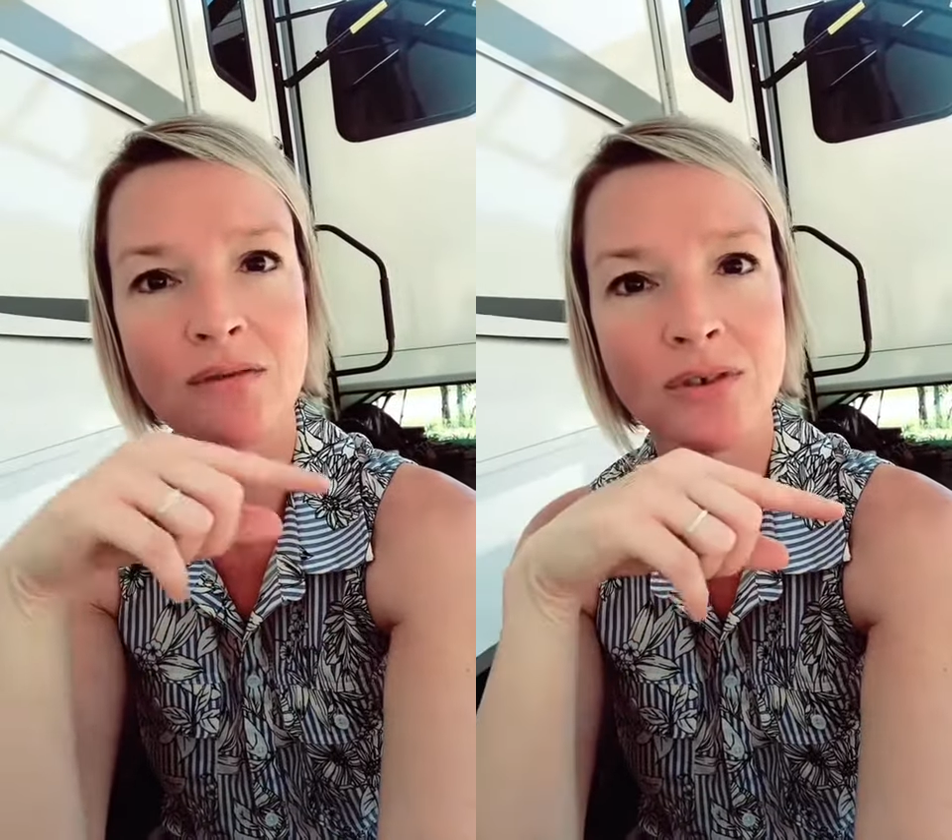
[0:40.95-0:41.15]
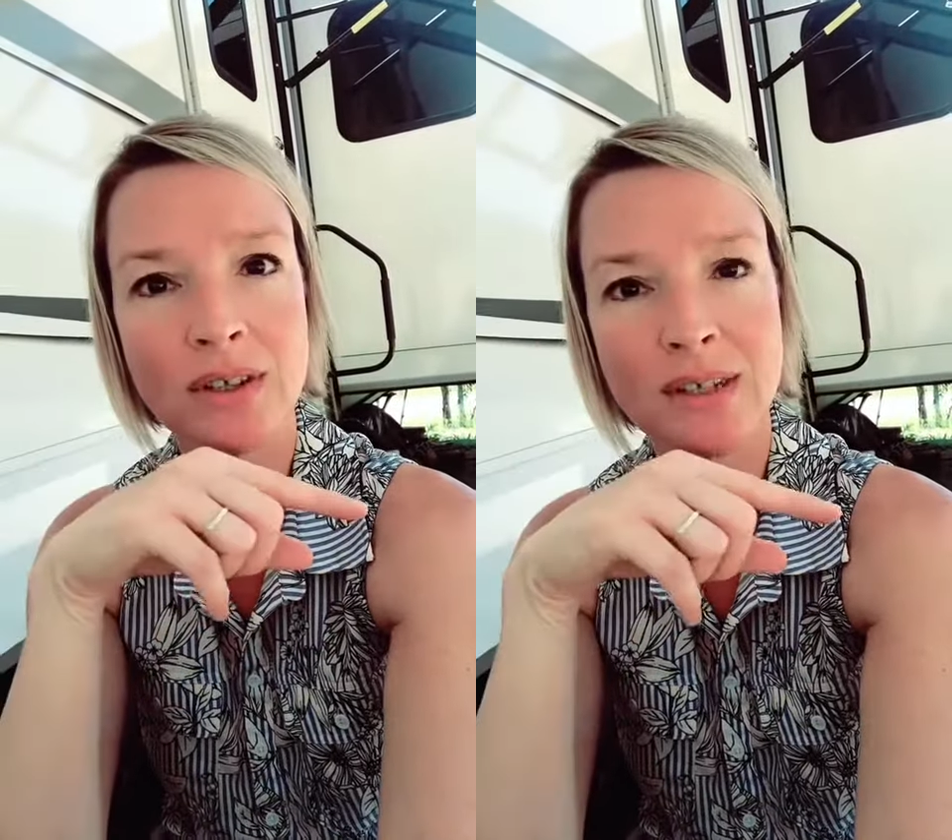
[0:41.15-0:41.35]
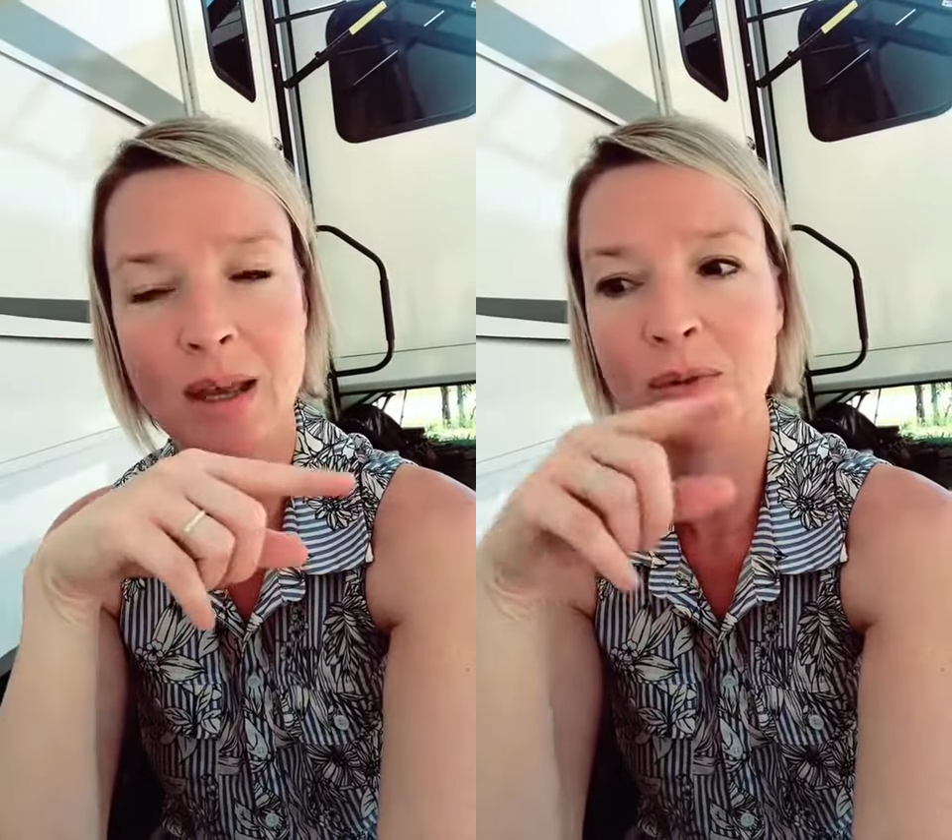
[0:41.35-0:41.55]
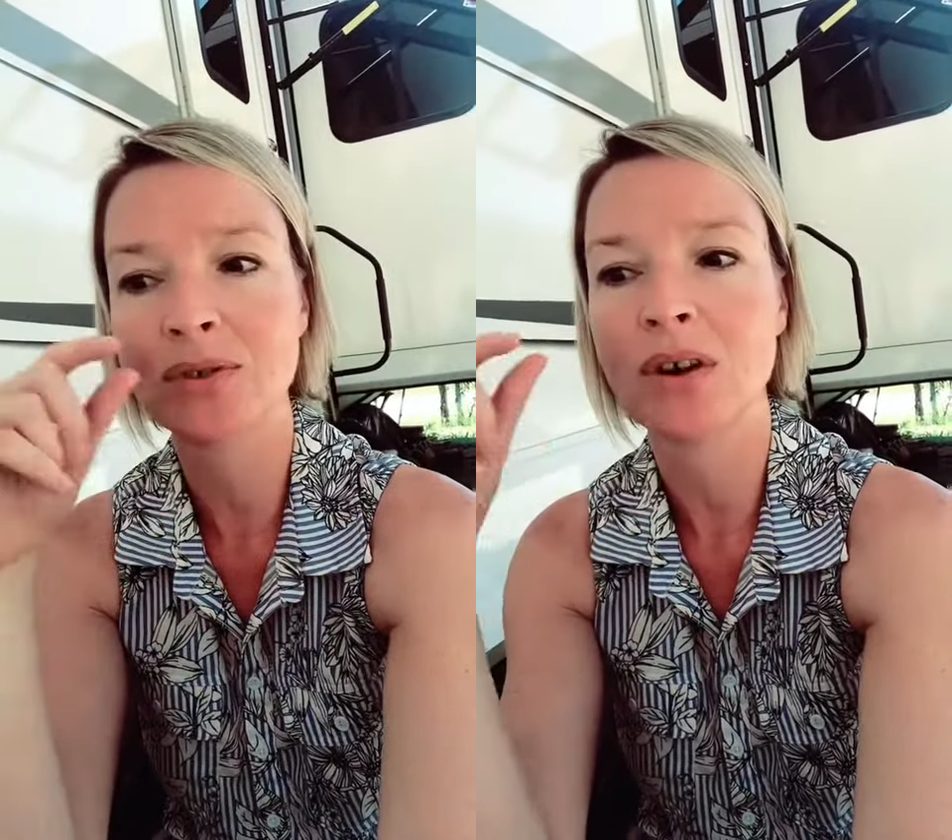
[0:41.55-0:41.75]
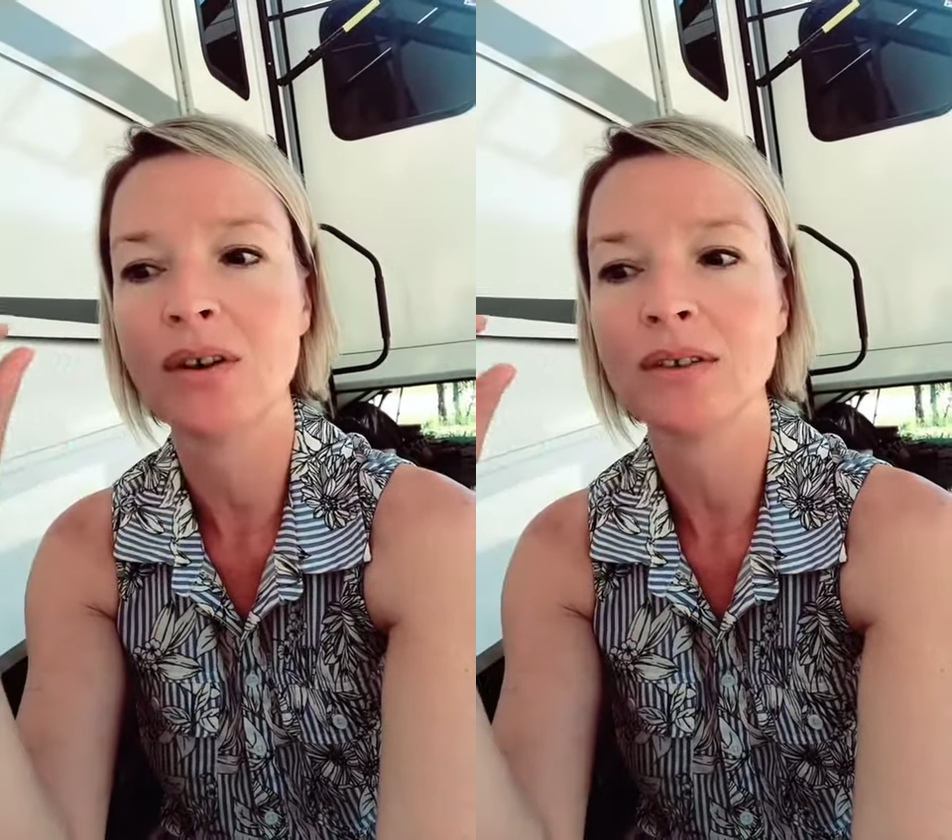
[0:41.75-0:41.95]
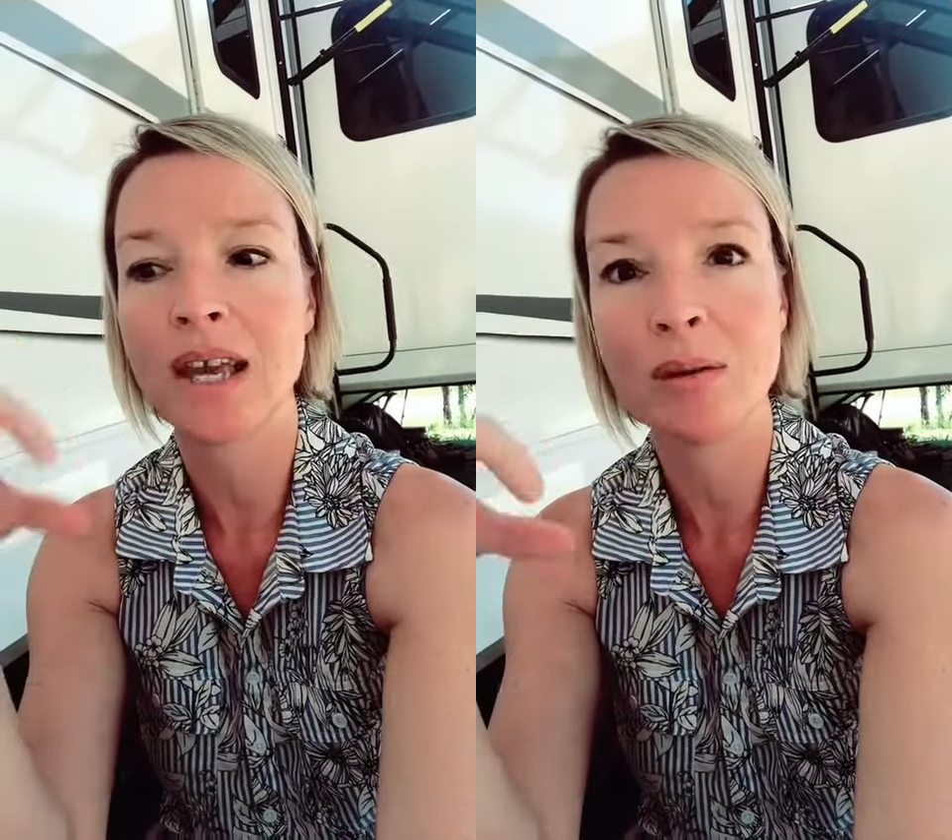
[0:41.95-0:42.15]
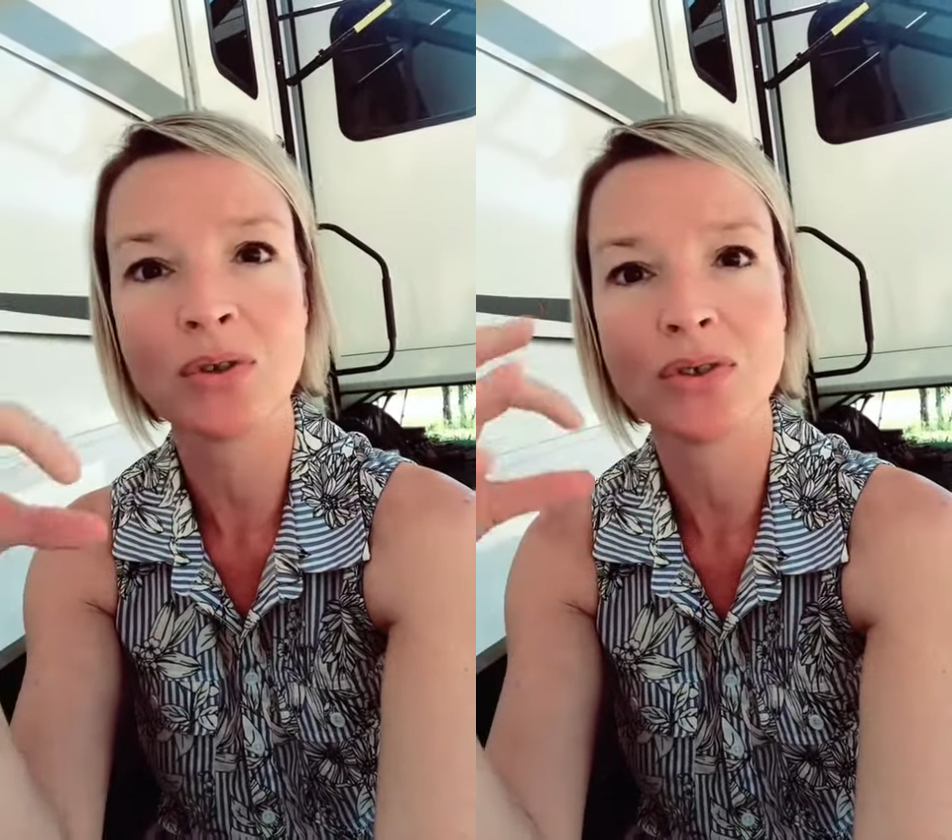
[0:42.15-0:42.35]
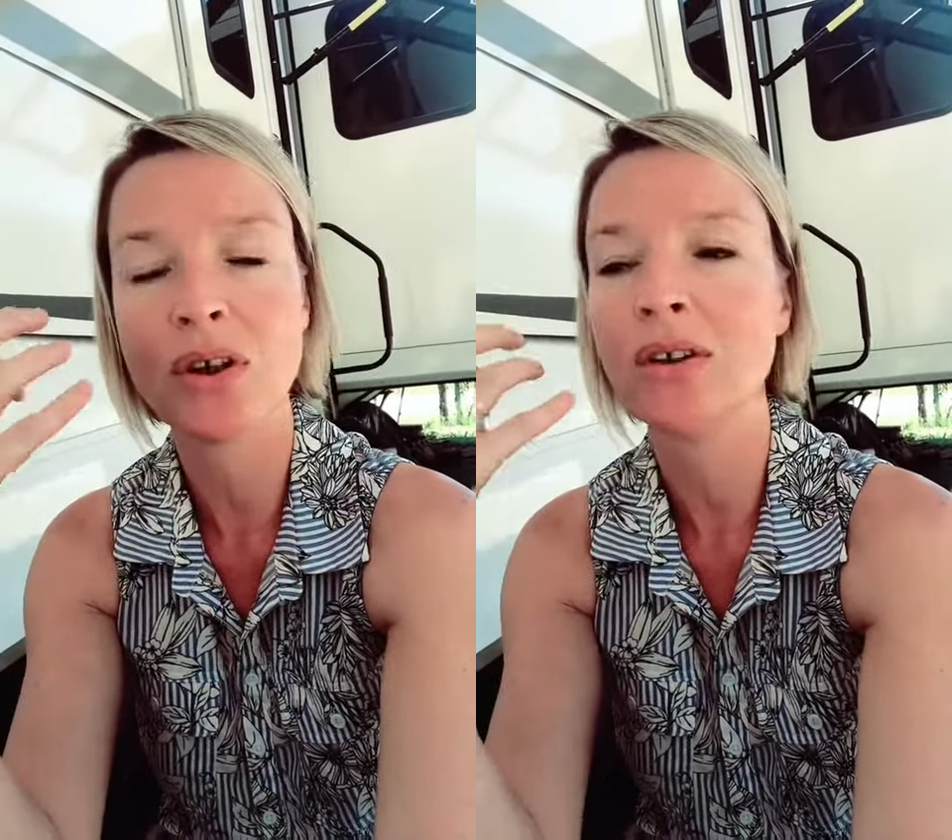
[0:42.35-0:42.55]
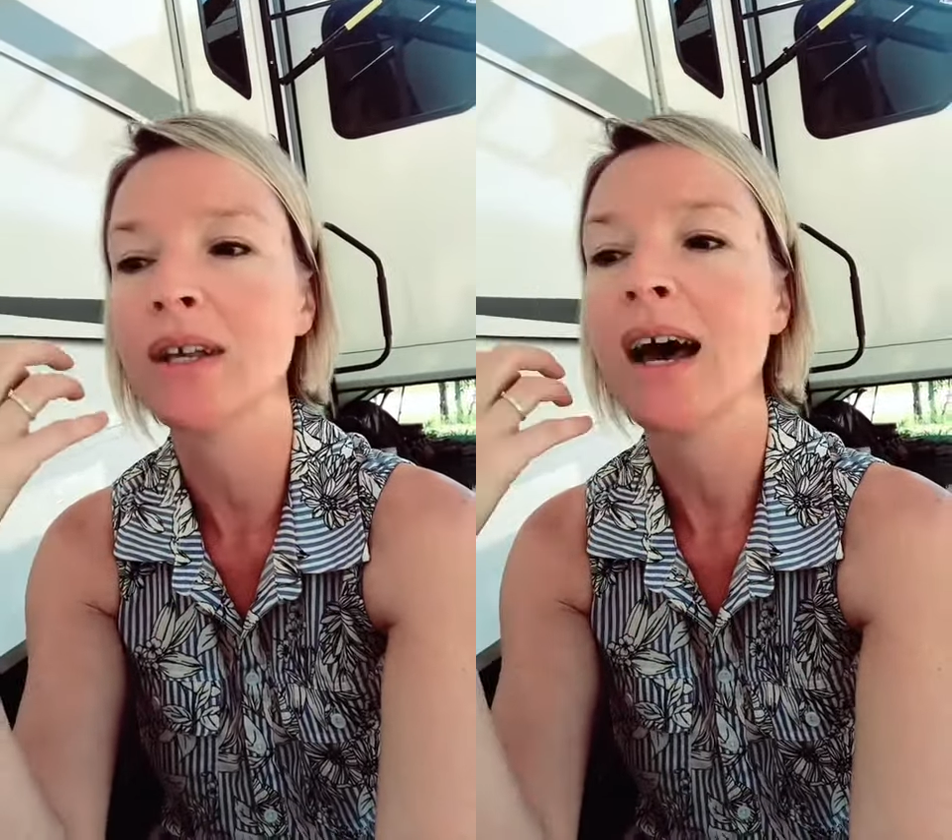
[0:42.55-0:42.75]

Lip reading: versus table salt. Table salt,